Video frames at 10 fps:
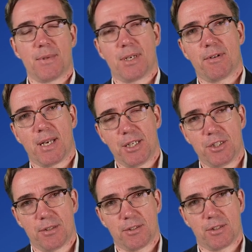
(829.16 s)

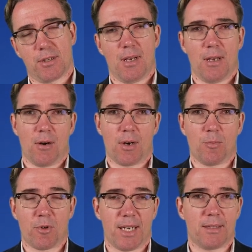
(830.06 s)
relations are
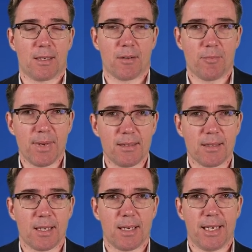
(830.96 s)
more
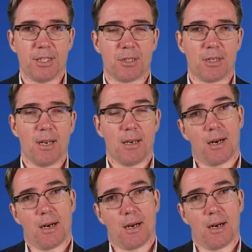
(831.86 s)
intergovernmental in nature,